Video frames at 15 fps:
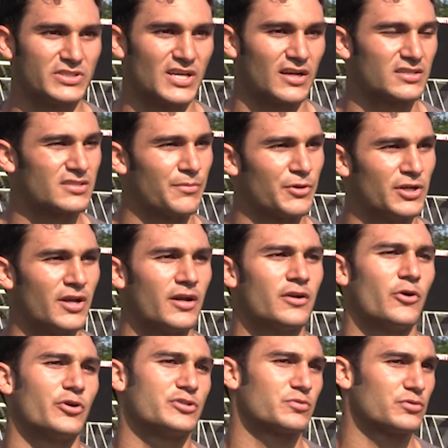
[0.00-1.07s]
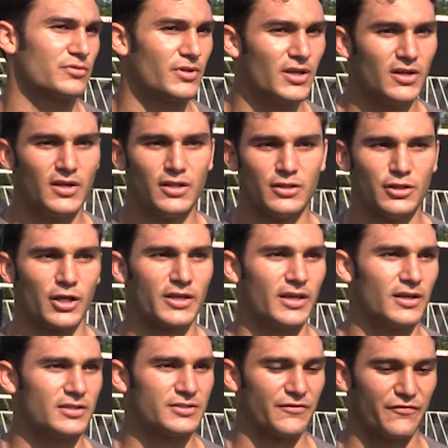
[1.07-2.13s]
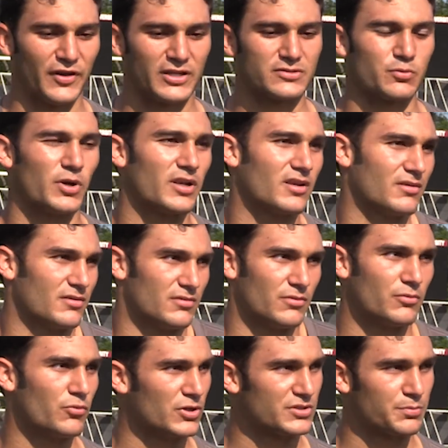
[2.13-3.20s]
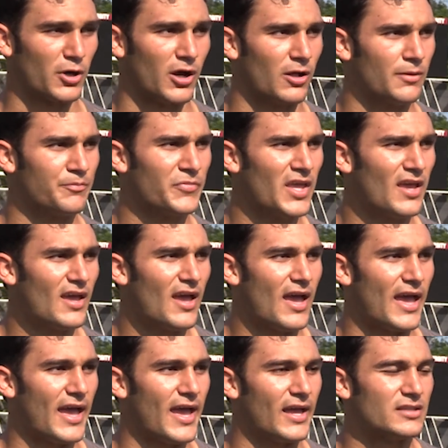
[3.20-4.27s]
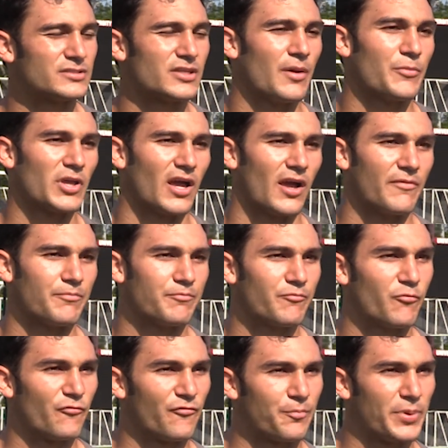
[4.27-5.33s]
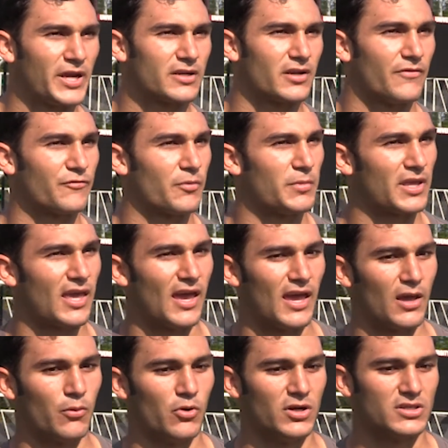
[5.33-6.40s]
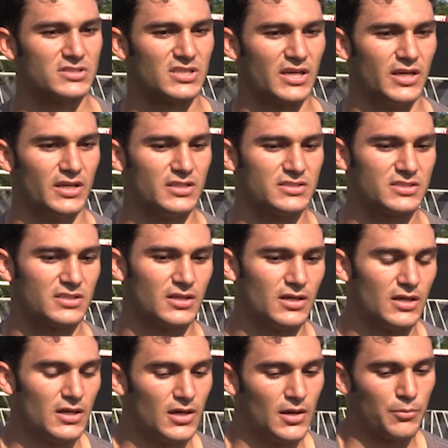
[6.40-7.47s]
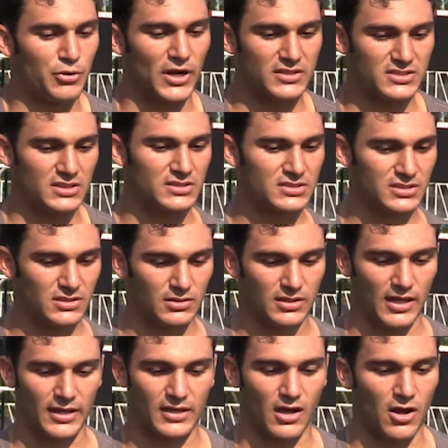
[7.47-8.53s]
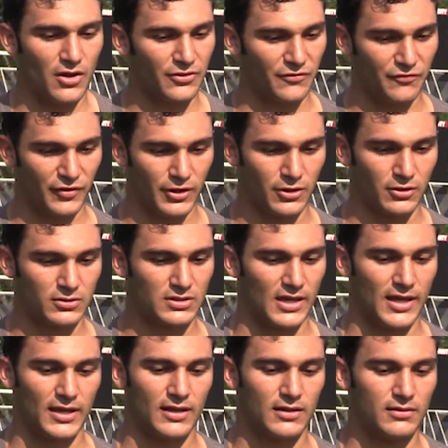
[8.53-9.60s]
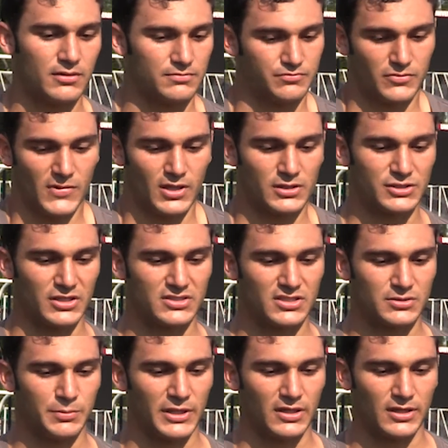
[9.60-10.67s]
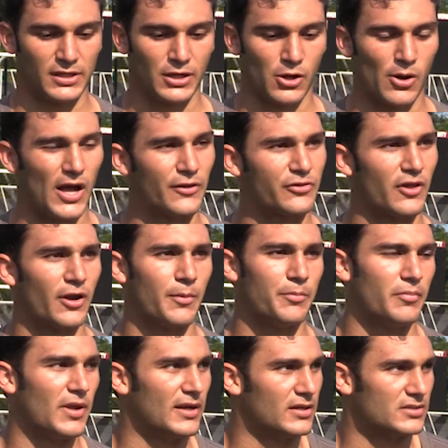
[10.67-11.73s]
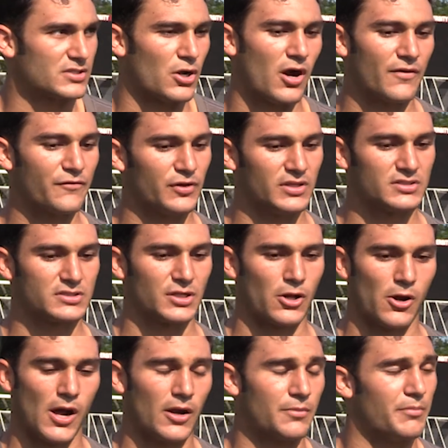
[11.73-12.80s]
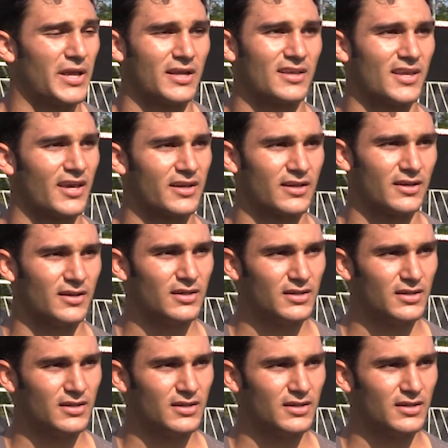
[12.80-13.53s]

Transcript: getting something done, always looking to fix what was a problem. And something I picked up from McKay was his presence, like on the field and just his ability to go out there and his confidence to go out and make a kick.